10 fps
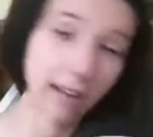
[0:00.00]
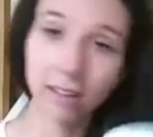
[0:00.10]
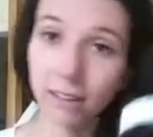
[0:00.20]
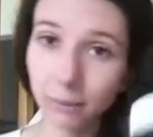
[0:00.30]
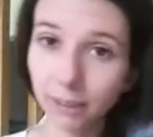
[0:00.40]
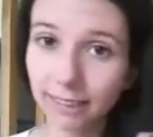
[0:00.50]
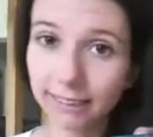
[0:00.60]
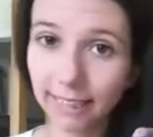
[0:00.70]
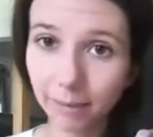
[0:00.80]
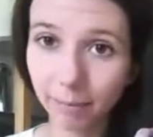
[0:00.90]
Heckle win the
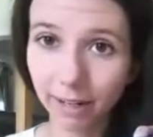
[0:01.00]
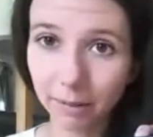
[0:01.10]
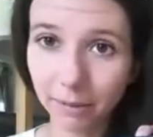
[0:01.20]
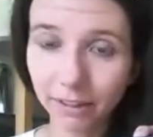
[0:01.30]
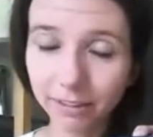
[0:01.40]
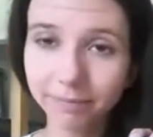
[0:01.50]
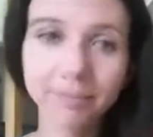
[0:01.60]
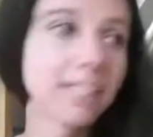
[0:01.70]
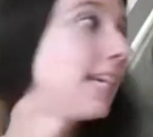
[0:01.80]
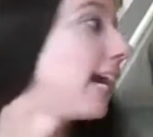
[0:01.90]
second body butter.
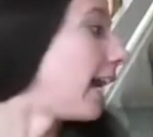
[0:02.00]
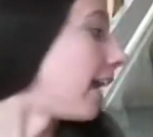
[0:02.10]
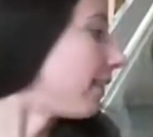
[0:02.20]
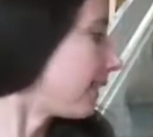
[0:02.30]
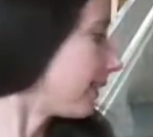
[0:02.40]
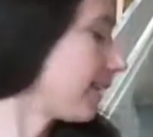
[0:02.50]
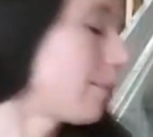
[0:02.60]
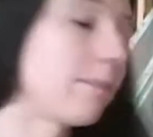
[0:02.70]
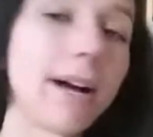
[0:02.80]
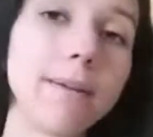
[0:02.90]
And the
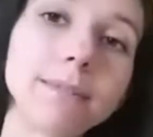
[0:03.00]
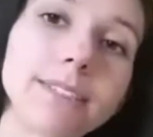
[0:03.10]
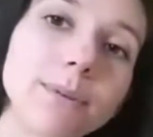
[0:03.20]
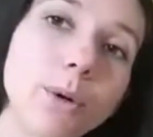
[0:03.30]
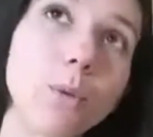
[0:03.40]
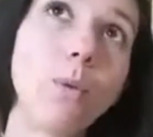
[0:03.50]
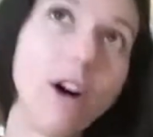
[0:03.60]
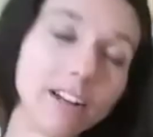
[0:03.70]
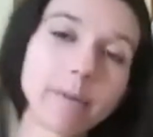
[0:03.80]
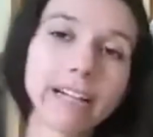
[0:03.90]
lip balms were
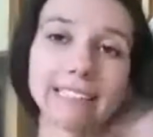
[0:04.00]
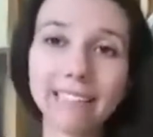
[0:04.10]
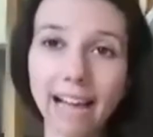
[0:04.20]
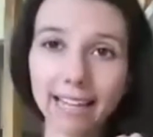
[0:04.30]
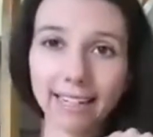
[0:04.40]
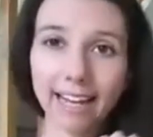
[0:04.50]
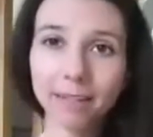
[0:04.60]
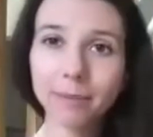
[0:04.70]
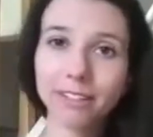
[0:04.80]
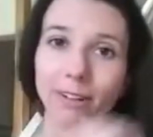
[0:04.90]
won by
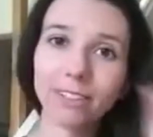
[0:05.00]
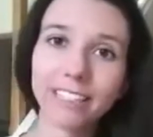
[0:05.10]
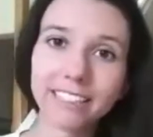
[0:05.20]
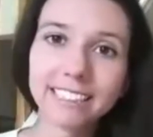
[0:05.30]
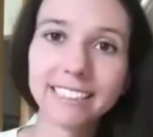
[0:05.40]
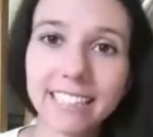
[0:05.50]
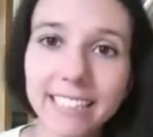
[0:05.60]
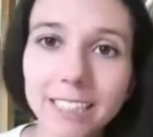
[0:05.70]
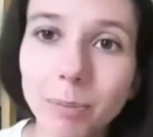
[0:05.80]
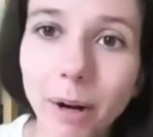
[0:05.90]
Cyanide but donated to
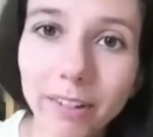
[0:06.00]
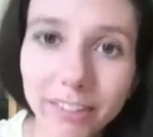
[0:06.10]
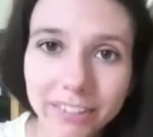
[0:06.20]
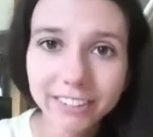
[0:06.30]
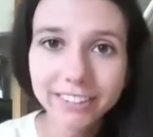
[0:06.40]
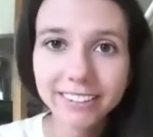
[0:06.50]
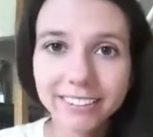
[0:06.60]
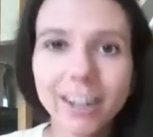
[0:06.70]
Nikki Sparkles.